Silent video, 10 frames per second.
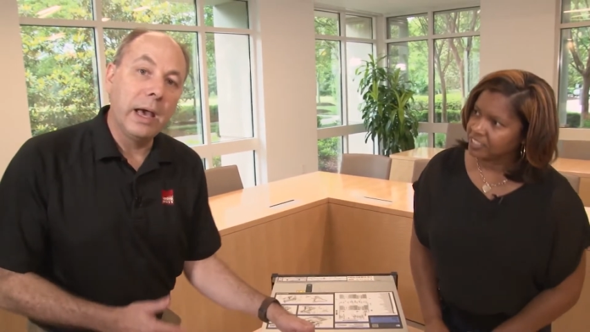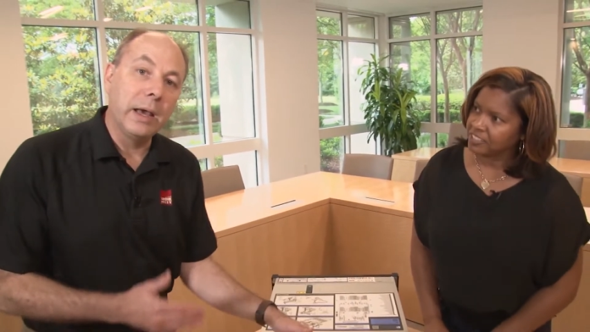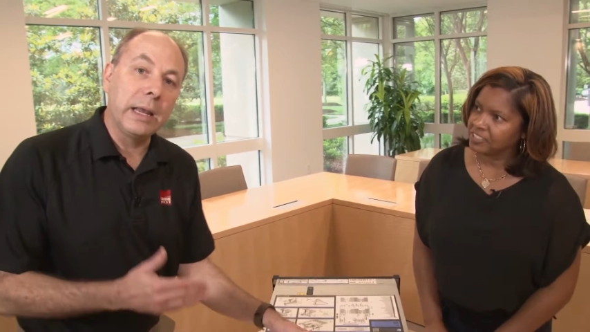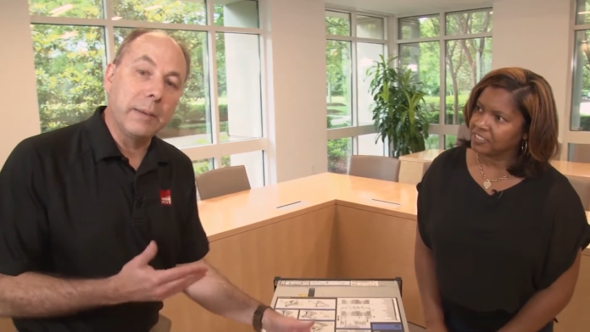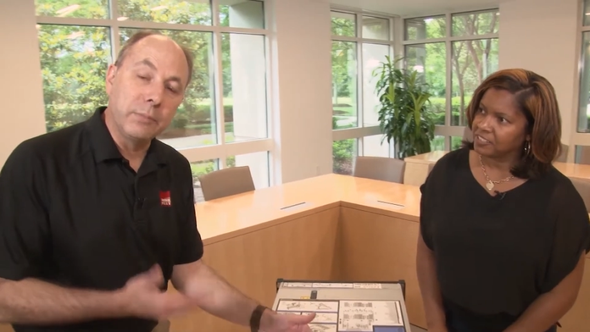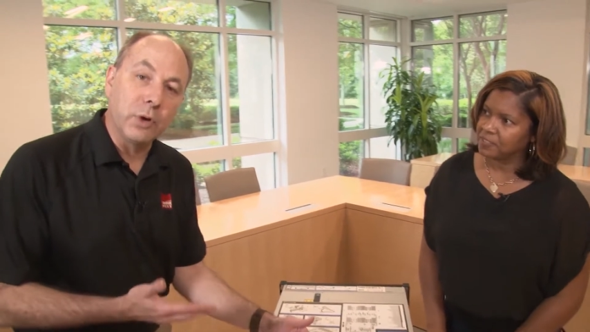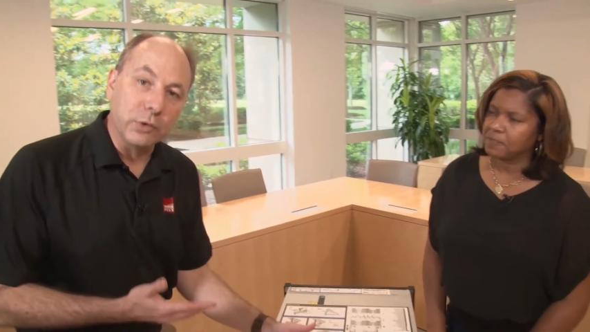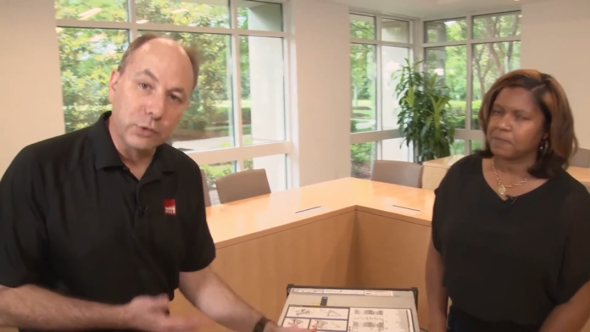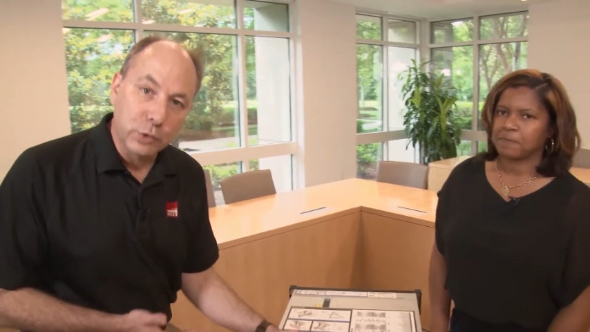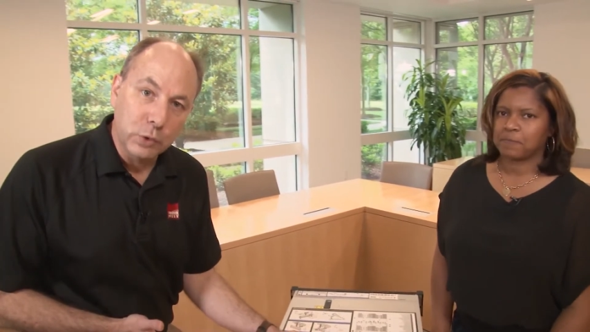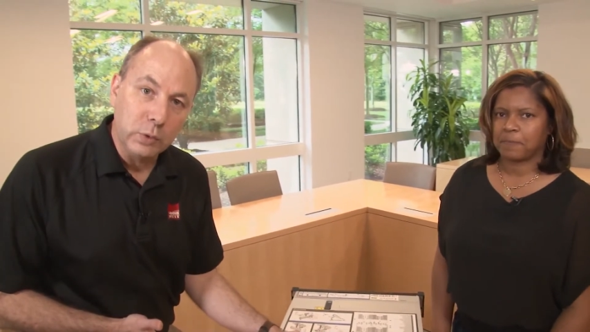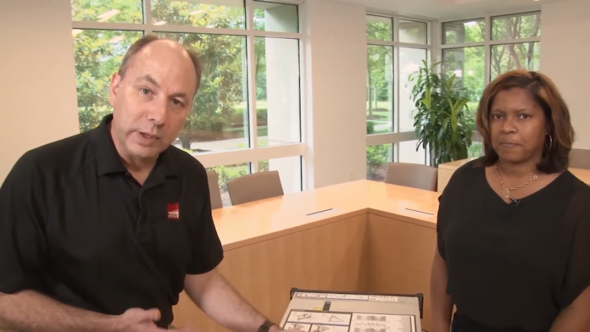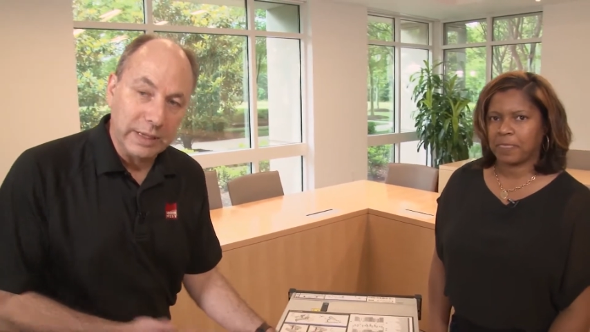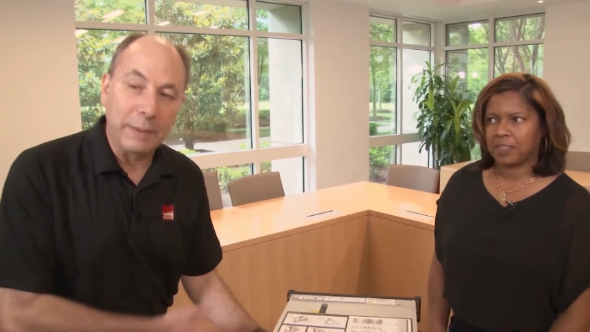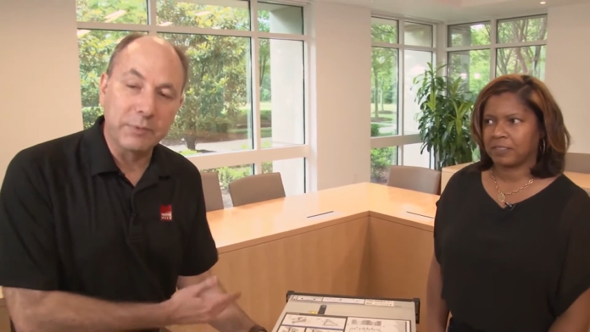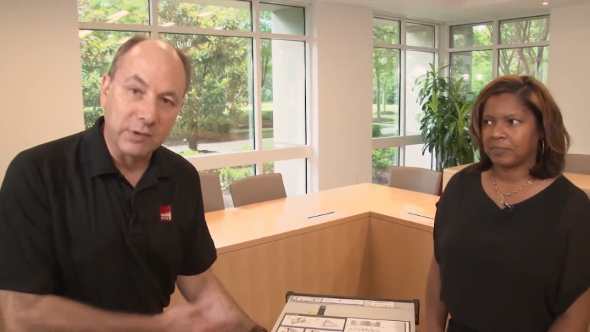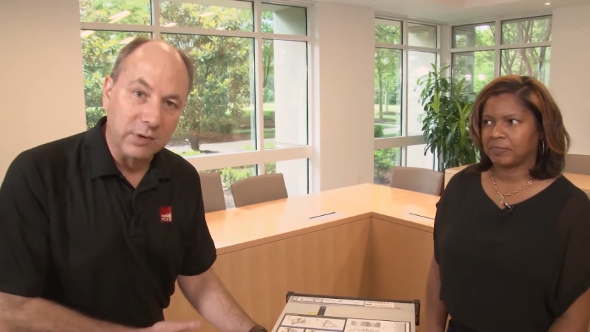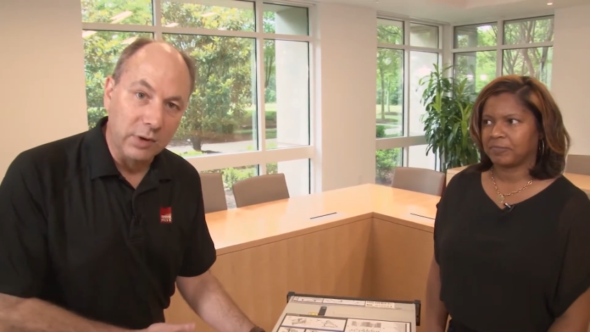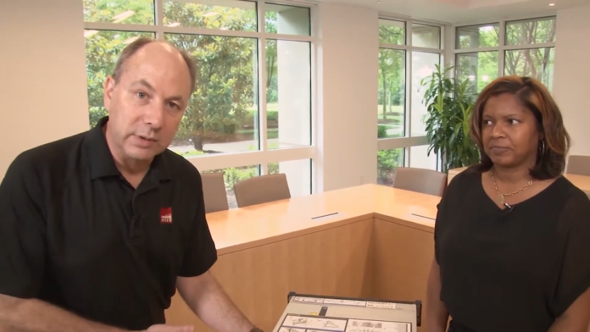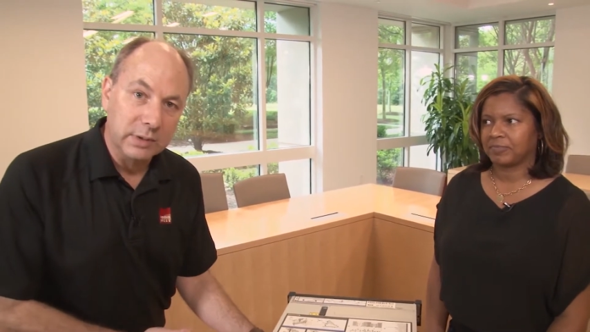Speaker 1: an M.2 adapter
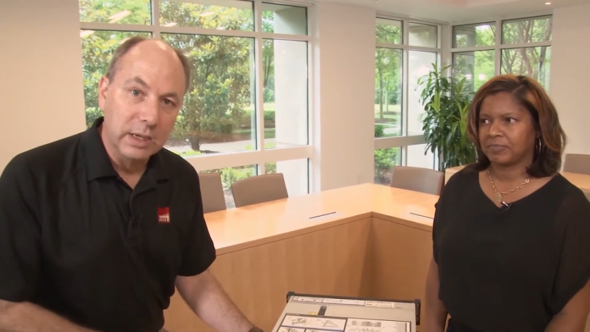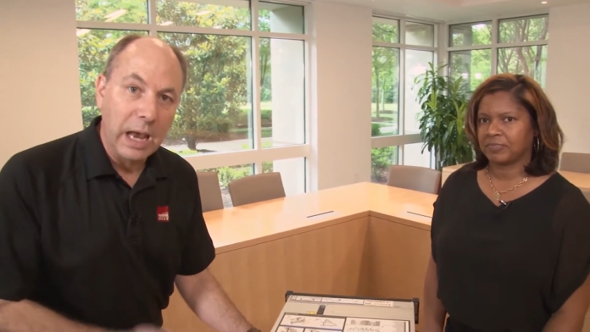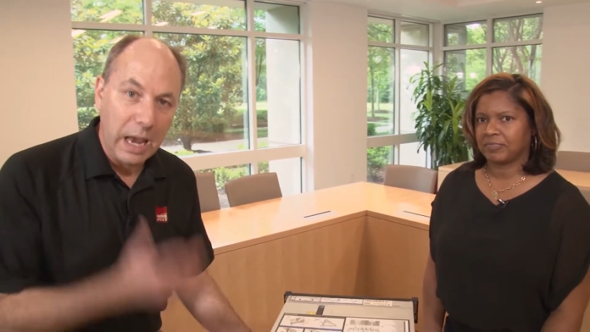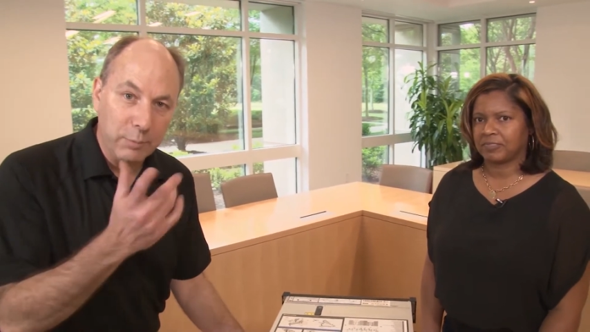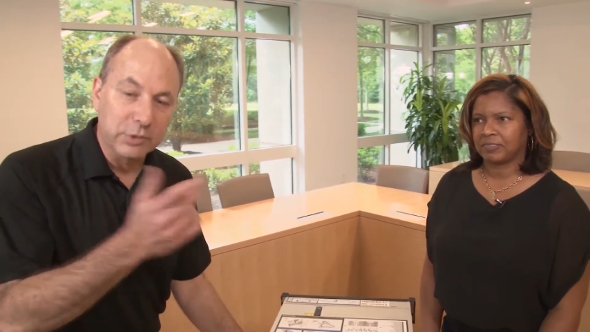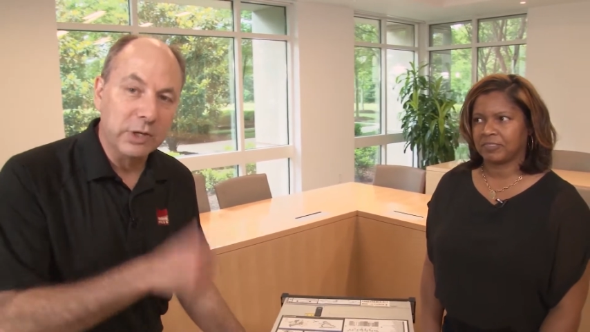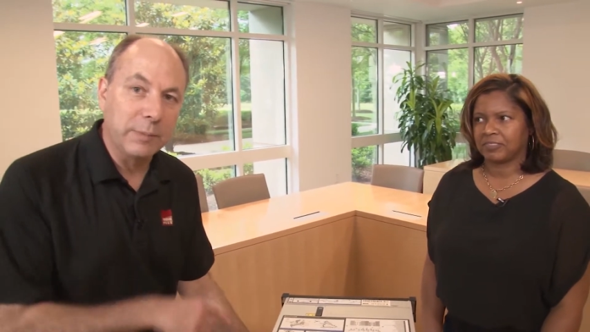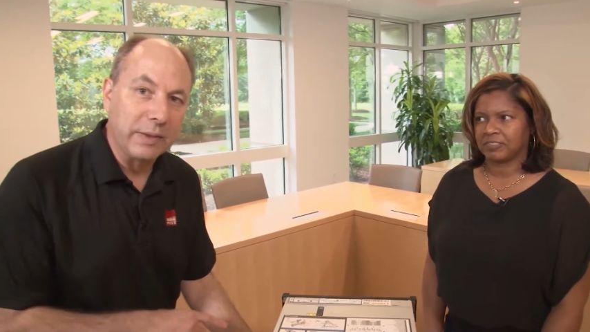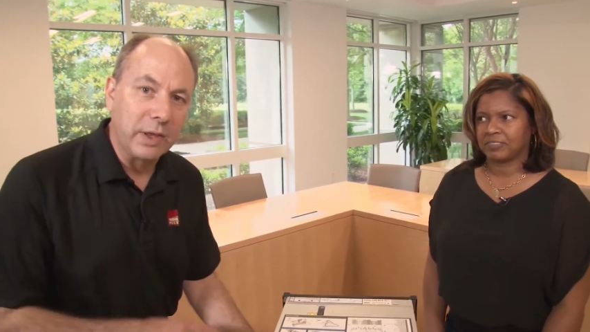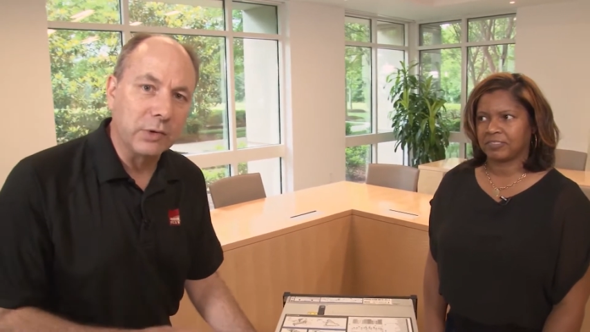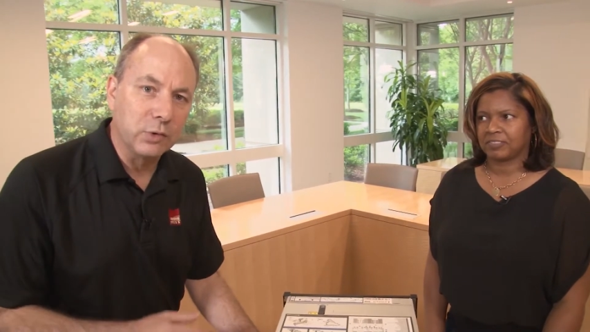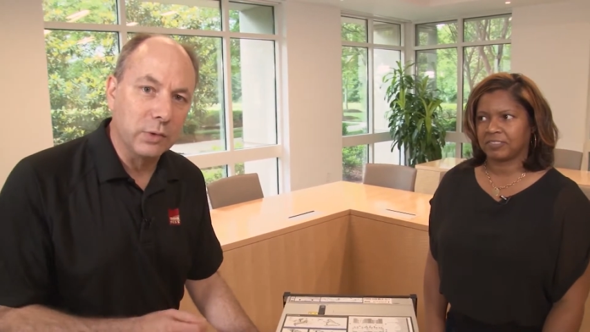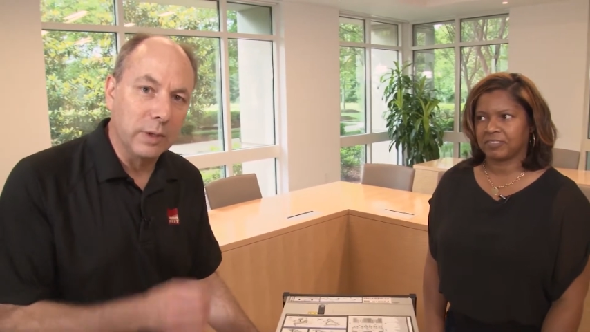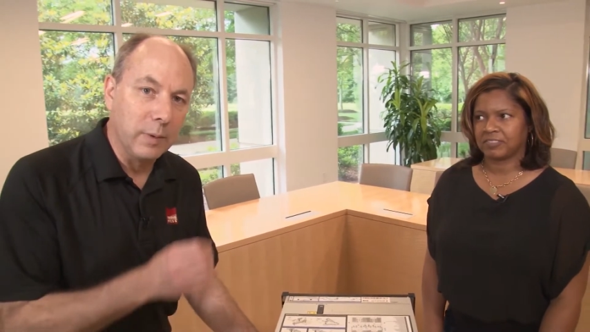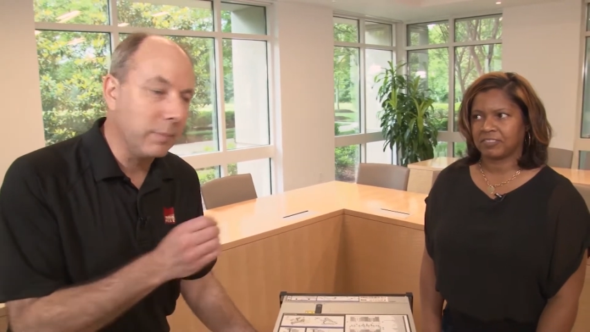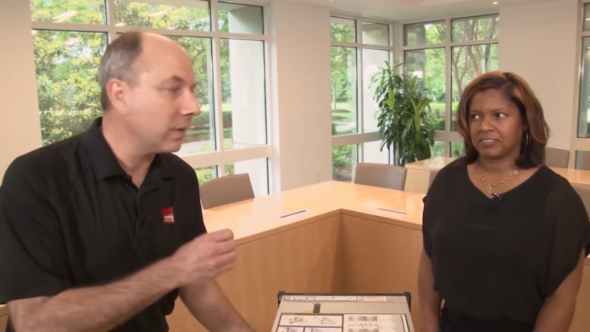slot, and we'll tell you about that too in a moment.